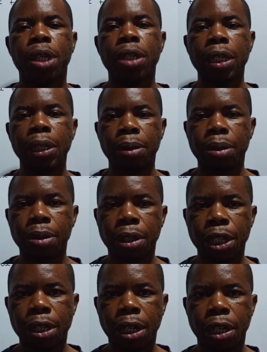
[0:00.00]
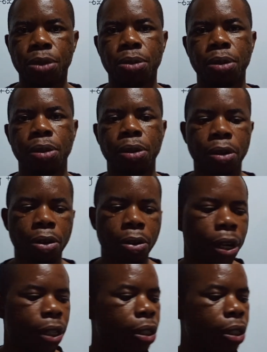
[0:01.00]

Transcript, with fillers: into this lesson. All right.